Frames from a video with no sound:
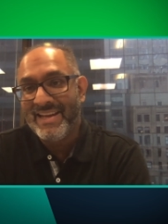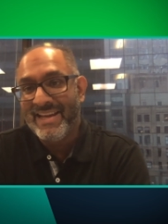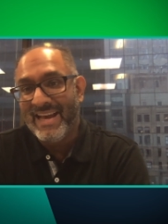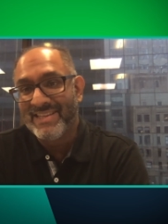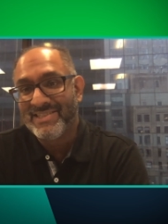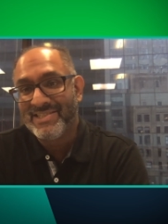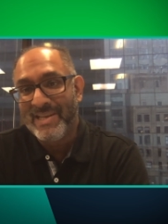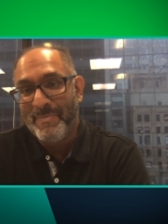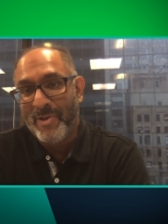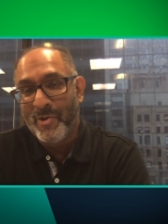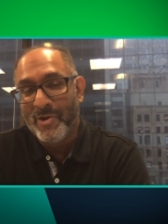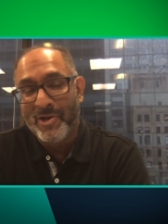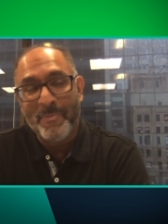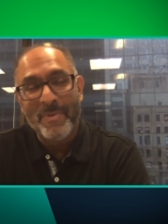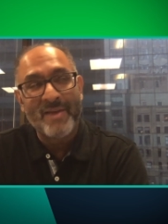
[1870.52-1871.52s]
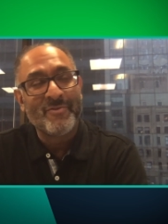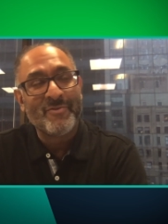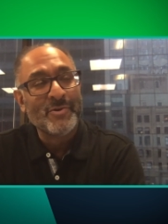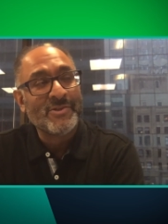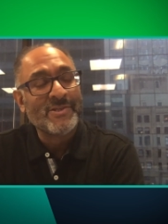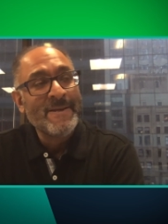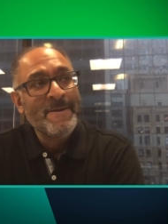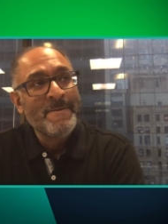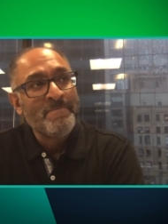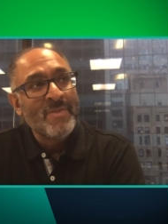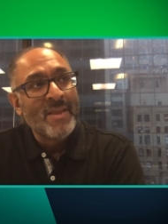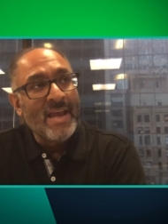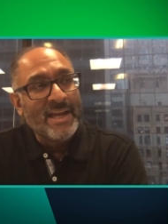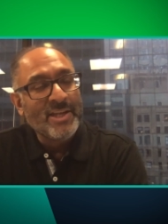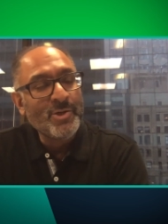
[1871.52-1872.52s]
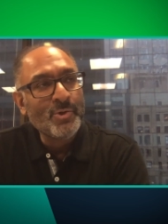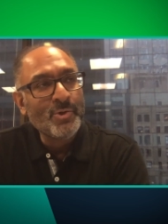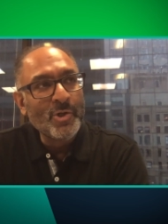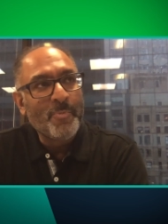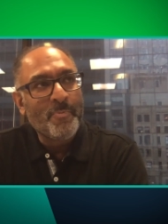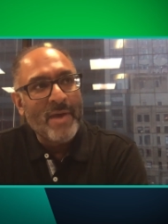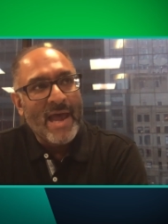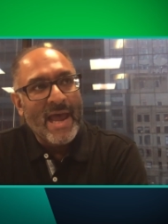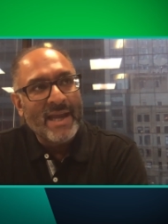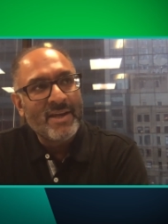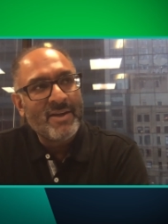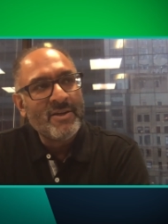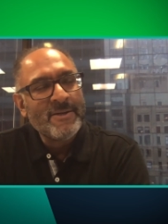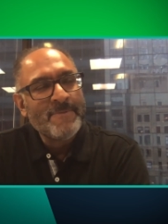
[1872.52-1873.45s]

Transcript: at CPO at Nomad Foods, and you look back,